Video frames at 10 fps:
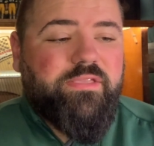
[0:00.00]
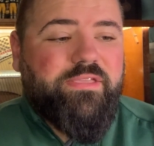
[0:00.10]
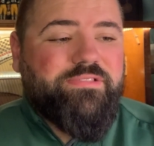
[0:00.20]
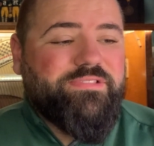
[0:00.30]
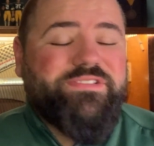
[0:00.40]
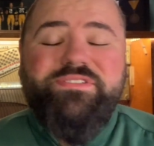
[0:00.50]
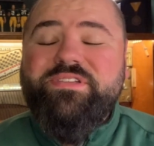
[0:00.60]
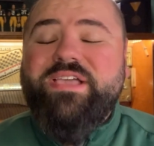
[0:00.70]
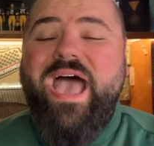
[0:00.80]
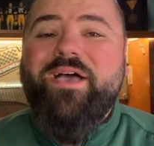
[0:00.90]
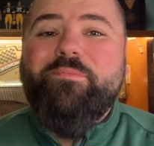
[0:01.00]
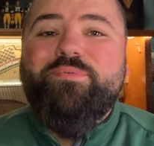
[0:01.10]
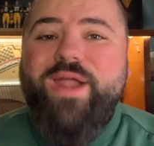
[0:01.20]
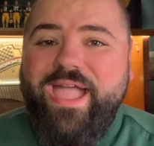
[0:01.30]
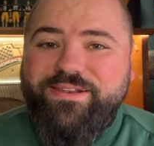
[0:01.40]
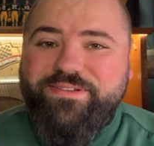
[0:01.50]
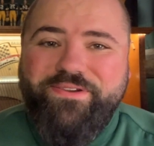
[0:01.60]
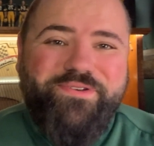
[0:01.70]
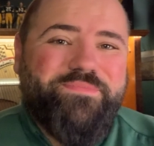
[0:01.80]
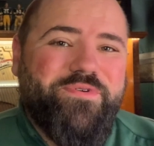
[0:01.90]
listen to Kyle Brandt
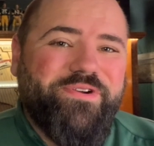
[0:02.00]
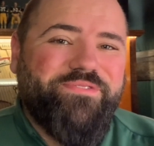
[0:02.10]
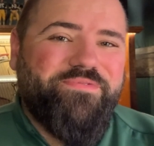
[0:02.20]
on Good Morning